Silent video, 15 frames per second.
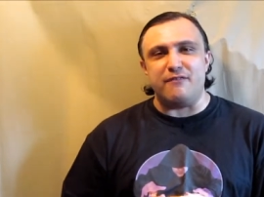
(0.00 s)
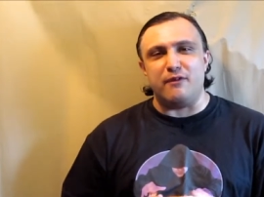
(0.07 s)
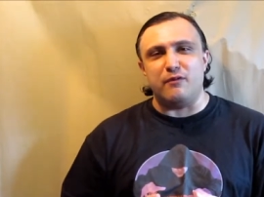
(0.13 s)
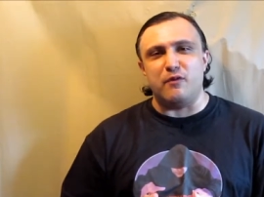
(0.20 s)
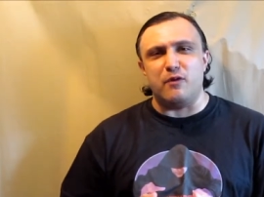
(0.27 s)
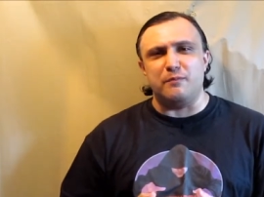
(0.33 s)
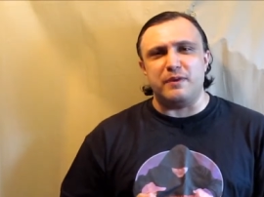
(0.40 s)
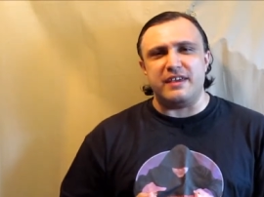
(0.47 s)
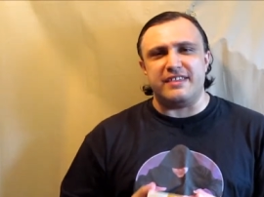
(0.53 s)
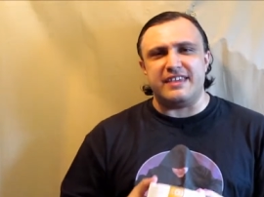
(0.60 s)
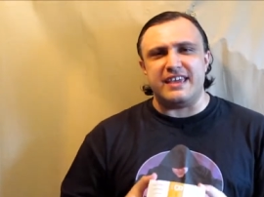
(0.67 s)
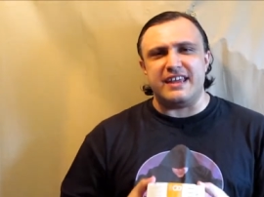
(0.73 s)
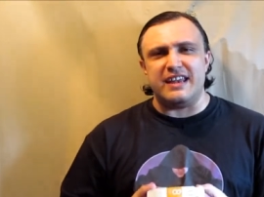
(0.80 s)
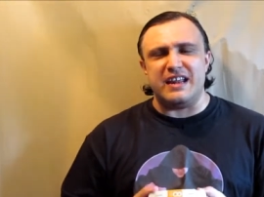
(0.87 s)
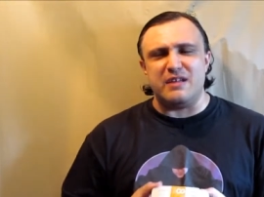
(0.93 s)
we won't be
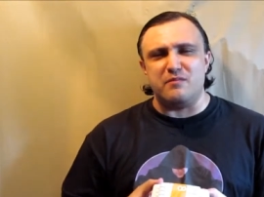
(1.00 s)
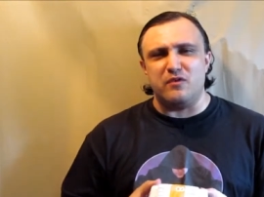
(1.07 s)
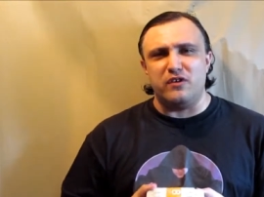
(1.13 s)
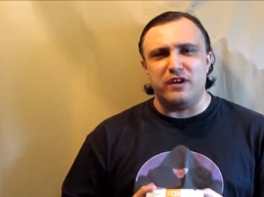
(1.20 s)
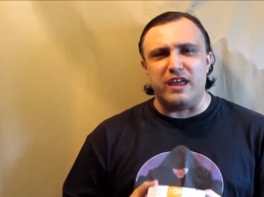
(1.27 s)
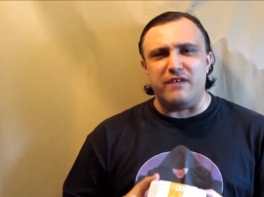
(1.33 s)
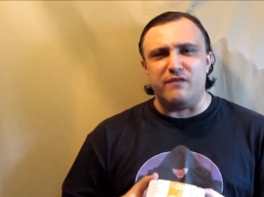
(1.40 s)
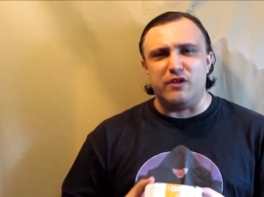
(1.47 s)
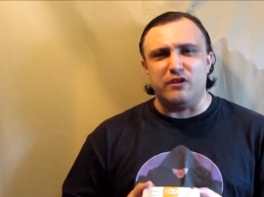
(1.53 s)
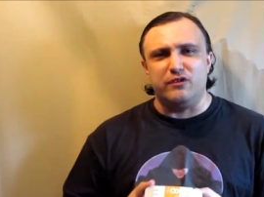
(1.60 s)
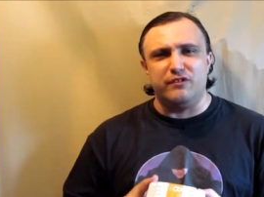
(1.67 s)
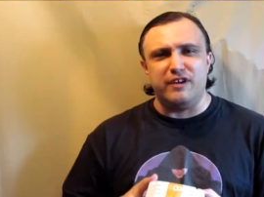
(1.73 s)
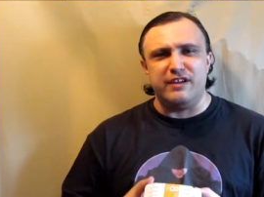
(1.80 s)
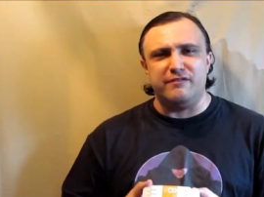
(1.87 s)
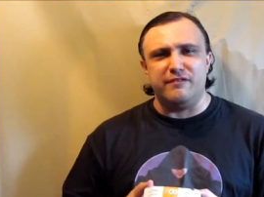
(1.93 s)
seeing any more evil
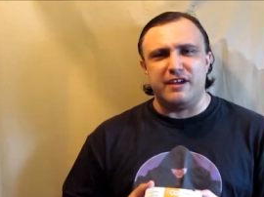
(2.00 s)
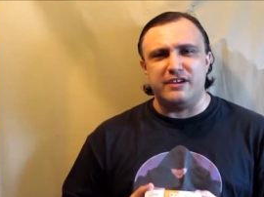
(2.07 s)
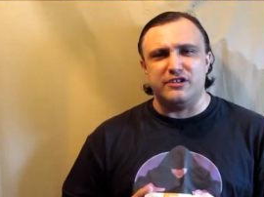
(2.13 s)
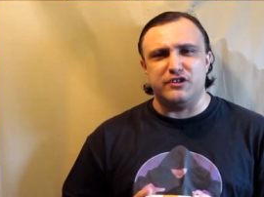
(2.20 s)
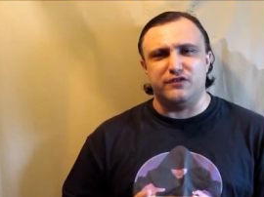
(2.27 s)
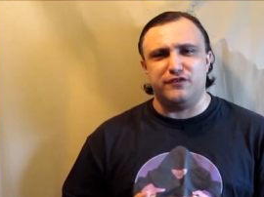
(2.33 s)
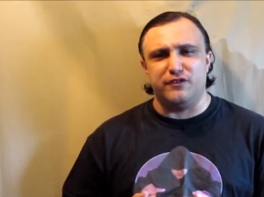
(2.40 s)
Green Ranger